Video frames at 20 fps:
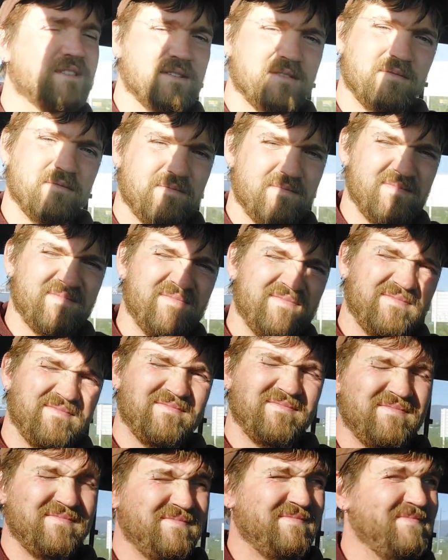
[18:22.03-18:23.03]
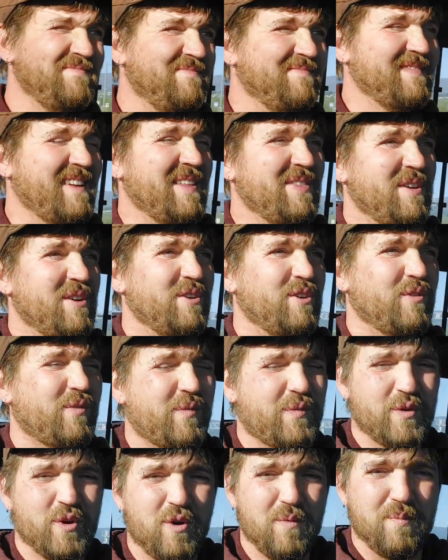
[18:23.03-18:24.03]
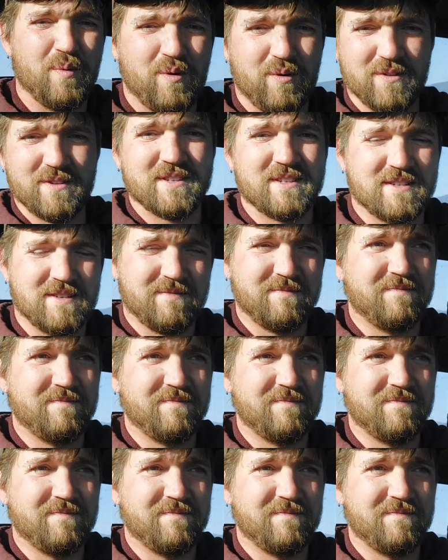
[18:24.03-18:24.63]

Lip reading: and they're your fuel bolts.